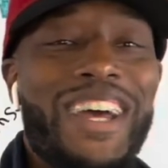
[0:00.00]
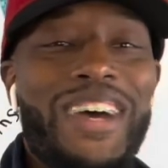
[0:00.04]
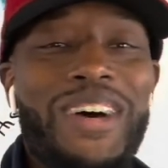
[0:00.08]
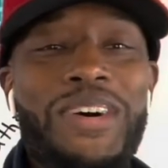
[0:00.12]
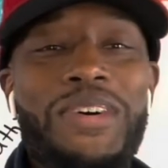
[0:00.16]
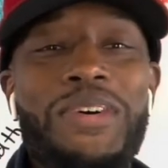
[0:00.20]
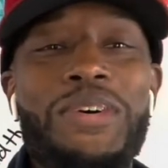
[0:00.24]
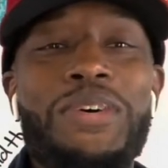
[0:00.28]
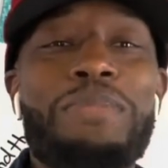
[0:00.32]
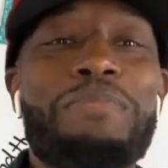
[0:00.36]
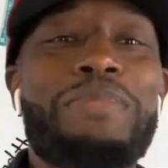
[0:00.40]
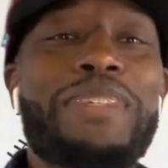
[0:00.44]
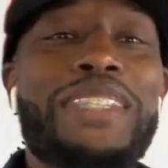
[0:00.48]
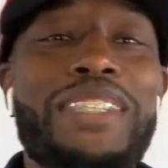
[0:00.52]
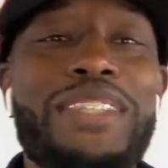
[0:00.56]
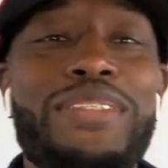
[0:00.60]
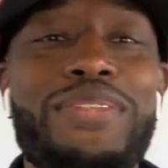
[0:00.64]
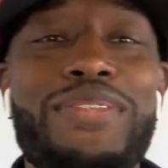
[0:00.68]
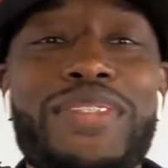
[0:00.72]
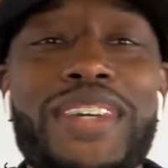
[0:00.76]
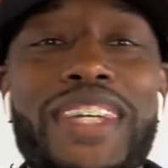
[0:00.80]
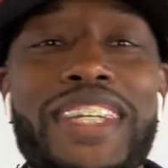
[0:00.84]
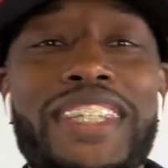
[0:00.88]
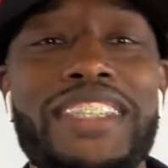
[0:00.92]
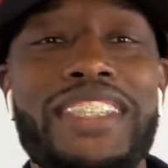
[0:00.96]
or Mr.
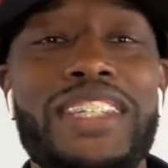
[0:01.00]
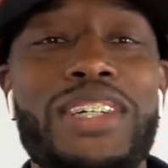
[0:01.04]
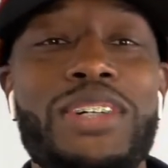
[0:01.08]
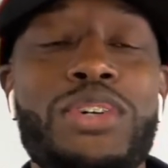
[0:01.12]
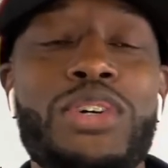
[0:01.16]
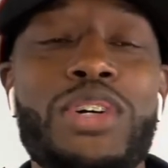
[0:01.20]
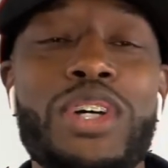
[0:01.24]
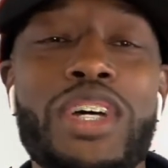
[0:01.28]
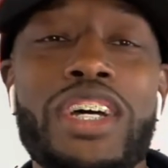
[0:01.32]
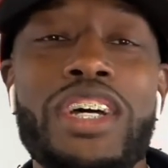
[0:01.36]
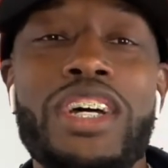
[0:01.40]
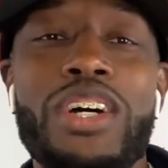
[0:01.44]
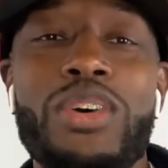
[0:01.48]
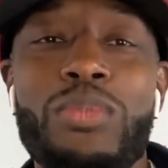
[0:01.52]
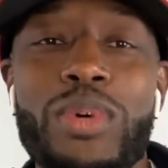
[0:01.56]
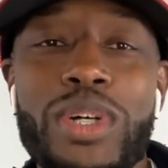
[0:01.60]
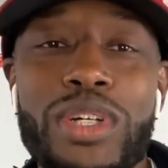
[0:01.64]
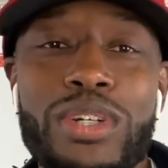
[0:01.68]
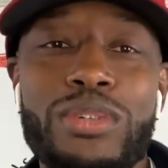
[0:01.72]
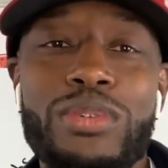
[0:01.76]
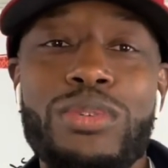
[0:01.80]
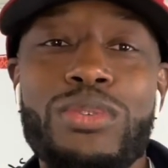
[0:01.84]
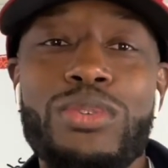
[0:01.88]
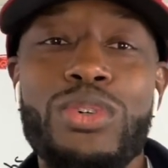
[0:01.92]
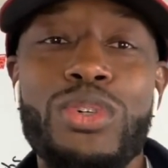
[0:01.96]
Faison.
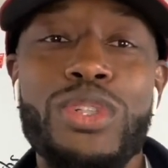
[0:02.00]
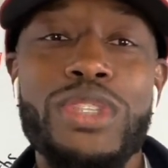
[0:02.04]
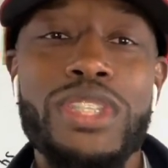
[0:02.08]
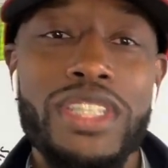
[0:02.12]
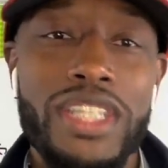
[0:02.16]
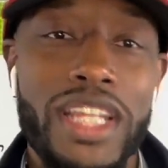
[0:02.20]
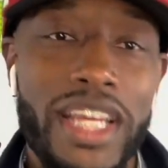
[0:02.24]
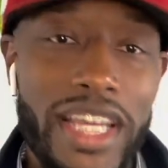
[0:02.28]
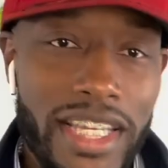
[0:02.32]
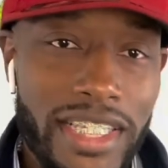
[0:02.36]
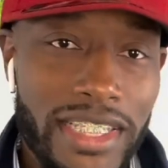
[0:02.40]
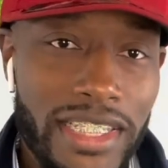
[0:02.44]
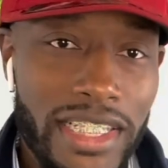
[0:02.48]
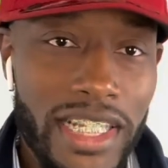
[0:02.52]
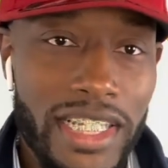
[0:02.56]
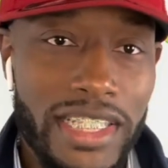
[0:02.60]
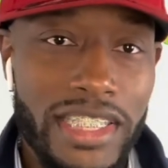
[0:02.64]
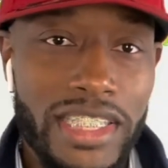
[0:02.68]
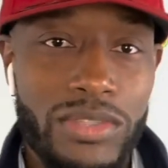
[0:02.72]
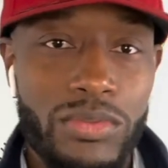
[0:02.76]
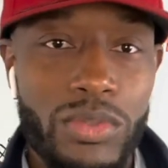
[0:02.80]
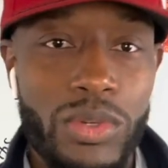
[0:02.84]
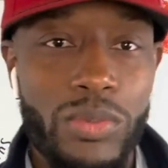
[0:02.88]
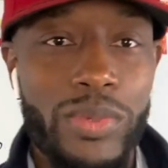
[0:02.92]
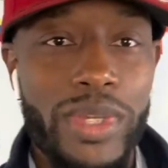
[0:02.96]
Well, on today's
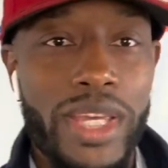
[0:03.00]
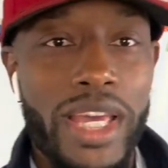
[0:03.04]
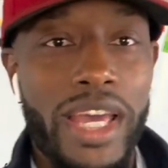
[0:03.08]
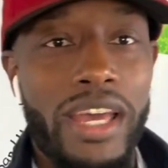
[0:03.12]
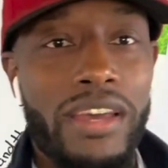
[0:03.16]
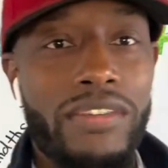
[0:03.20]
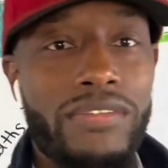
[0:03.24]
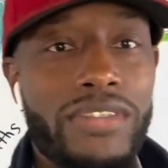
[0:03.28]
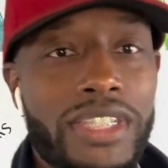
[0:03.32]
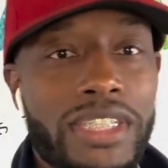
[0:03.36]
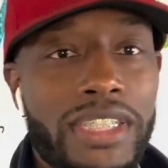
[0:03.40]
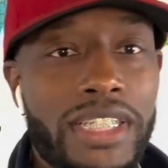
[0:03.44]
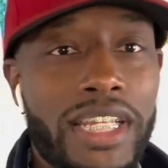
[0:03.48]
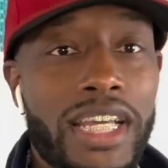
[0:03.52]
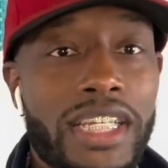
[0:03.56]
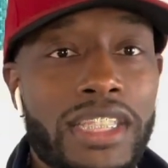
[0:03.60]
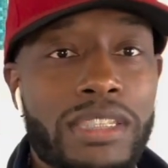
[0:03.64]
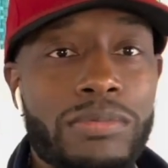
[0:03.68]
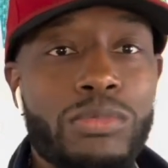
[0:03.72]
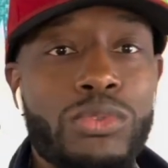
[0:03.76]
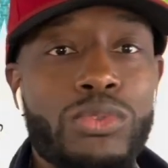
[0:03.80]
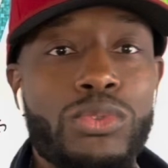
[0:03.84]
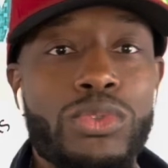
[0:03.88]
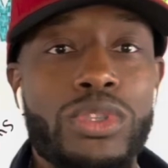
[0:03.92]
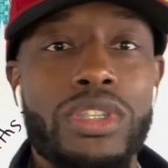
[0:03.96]
lesson, what we have is
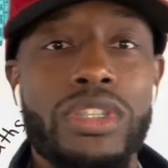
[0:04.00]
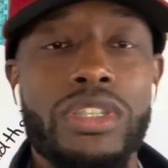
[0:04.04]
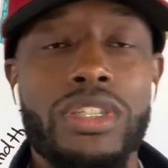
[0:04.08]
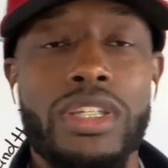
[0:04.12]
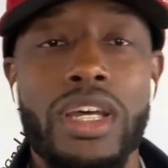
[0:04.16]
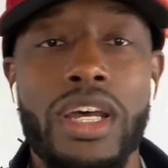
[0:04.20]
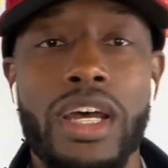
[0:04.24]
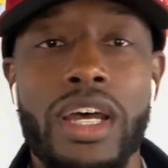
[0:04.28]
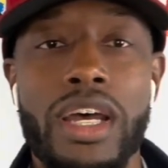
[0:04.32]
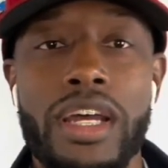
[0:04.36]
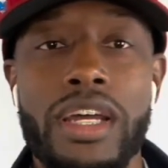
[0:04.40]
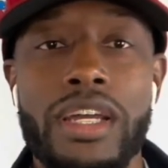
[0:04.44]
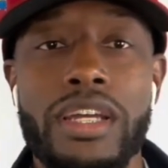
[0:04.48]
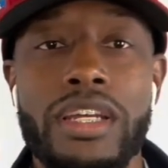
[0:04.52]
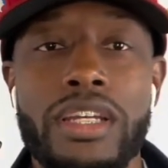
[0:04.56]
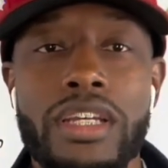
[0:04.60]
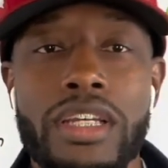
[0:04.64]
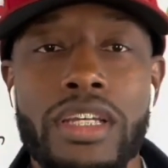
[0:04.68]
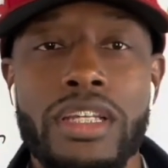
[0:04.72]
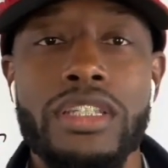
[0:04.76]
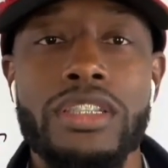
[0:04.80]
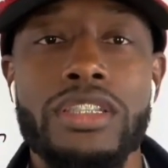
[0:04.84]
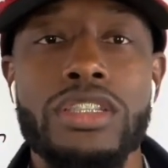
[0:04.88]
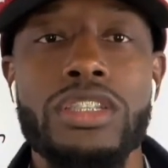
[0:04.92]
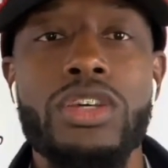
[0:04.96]
decimals, all right?
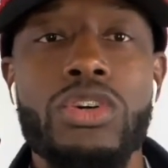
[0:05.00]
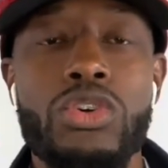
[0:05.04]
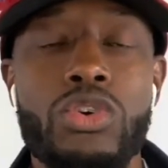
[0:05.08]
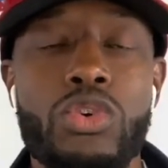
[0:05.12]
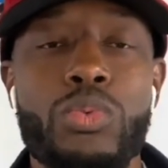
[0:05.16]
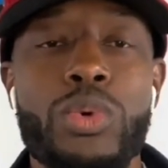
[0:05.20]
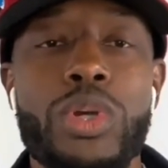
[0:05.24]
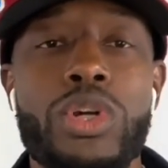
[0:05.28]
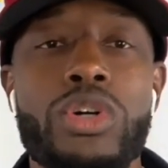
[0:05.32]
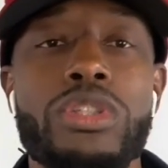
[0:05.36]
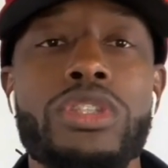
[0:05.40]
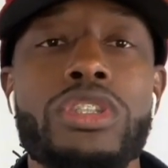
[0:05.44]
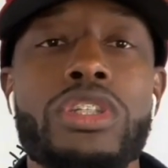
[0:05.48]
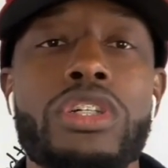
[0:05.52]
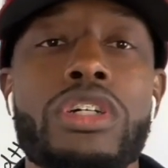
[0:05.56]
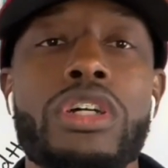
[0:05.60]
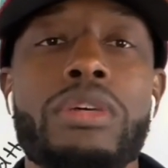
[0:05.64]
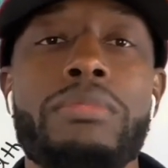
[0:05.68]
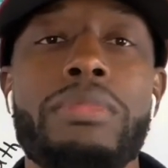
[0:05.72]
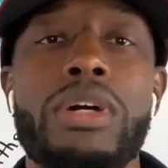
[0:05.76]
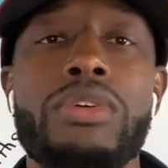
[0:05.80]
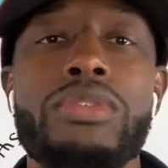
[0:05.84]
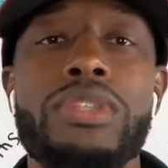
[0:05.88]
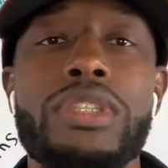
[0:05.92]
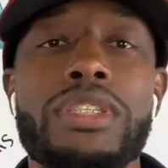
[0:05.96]
So we're gonna talk
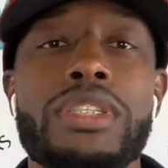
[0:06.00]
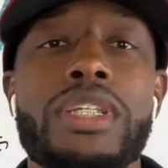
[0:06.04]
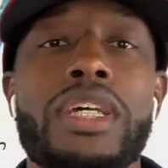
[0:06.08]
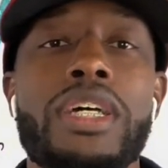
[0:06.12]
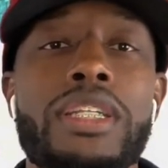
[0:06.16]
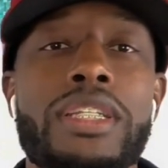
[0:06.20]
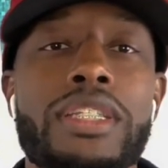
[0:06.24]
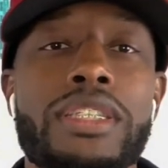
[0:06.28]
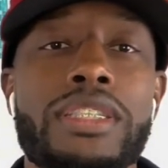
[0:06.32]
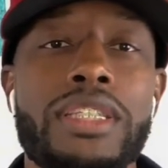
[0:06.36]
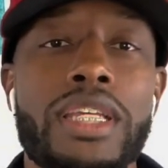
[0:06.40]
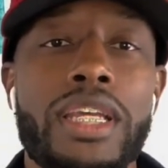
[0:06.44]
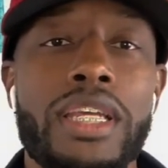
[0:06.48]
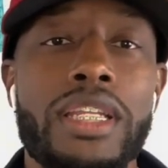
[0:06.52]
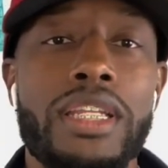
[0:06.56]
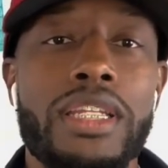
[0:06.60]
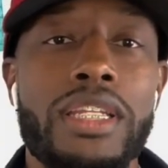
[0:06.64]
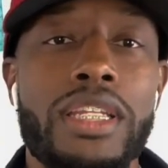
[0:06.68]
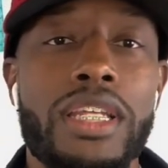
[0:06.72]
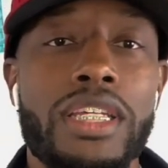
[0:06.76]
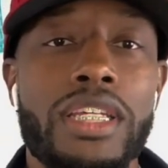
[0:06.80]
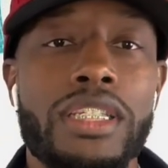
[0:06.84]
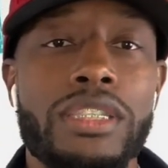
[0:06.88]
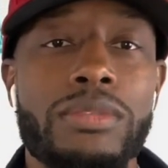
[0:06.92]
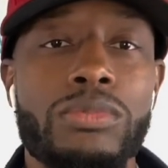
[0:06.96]
about just understanding
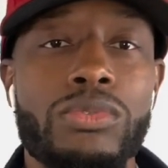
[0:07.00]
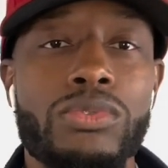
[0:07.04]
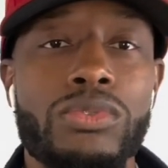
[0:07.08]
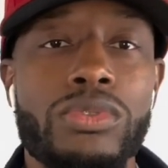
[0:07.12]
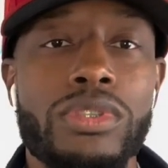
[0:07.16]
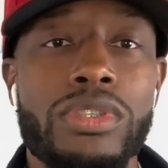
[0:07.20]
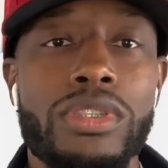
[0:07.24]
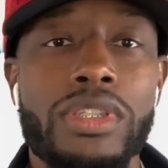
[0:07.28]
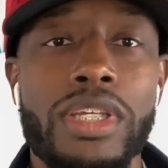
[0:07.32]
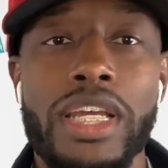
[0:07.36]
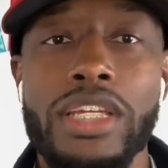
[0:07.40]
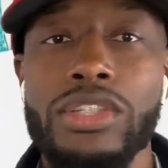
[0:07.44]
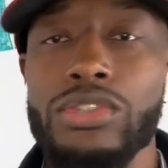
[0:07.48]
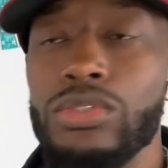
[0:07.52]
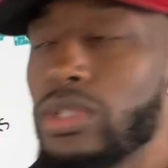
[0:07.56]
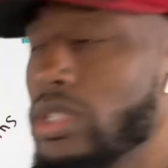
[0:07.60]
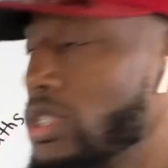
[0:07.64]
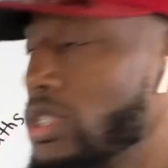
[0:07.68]
decimals. As you can